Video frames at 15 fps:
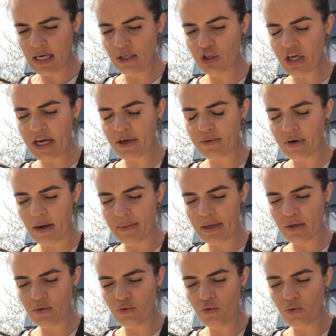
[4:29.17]
A jackrabbit
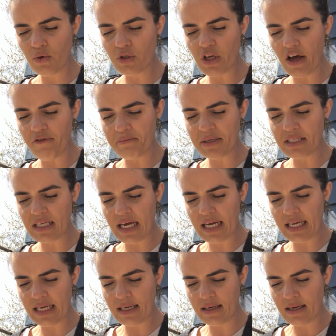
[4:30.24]
cools off
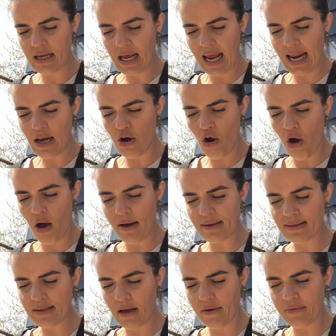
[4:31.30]
beside it and
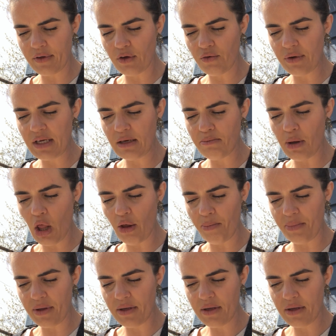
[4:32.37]
gnaws on the green pulp.